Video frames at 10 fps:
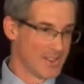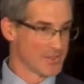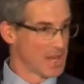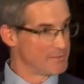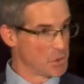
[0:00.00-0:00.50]

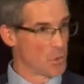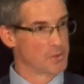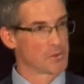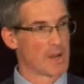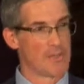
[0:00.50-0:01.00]
that's kind of
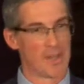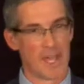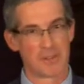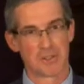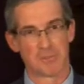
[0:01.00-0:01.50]
noise around the
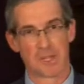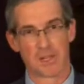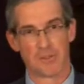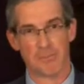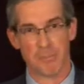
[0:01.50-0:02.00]
edges
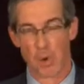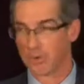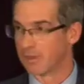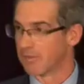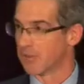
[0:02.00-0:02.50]
because
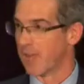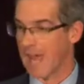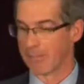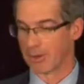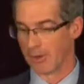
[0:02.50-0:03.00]
most of this
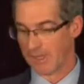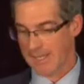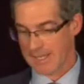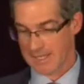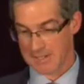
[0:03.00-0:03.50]
capital
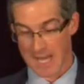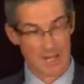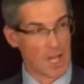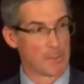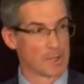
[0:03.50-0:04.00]
is
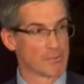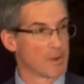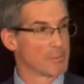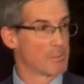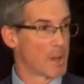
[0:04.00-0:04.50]
not coming
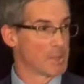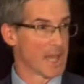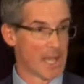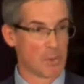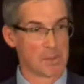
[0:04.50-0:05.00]
from the
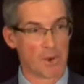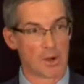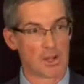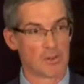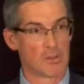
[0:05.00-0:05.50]
public equity
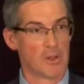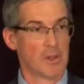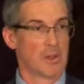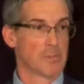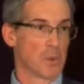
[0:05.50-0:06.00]
markets.
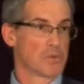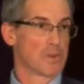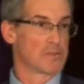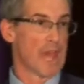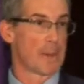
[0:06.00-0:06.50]
Most of
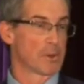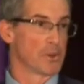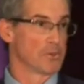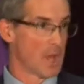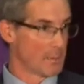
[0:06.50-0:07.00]
this
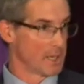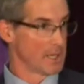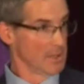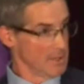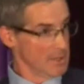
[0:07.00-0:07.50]
capital is
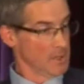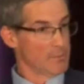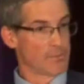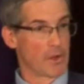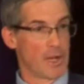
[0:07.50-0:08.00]
coming
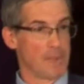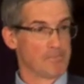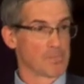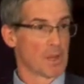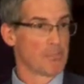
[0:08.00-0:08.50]

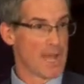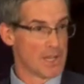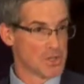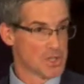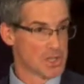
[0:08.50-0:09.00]
from
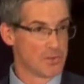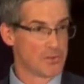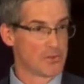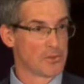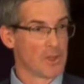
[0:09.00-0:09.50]

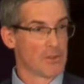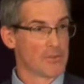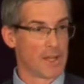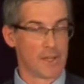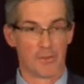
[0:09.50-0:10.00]
pensions,
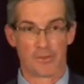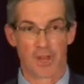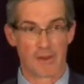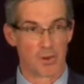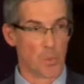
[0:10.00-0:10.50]
funds,
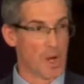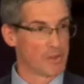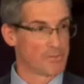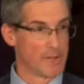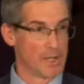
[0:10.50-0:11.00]
sovereign
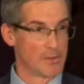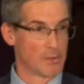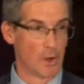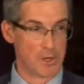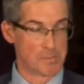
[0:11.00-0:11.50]
wealth funds,
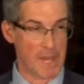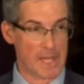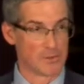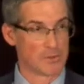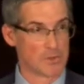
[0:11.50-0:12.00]
large
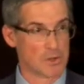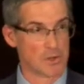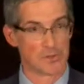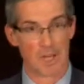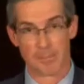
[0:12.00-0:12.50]
banks,
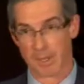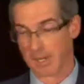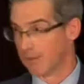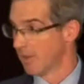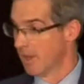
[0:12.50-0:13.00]
insurance
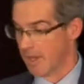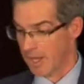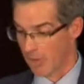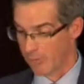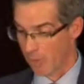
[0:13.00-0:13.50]
companies,
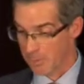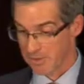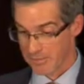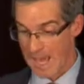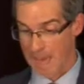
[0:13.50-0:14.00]
and other
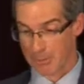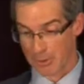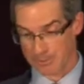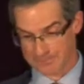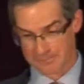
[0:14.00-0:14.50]
forms of
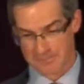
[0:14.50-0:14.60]
capital.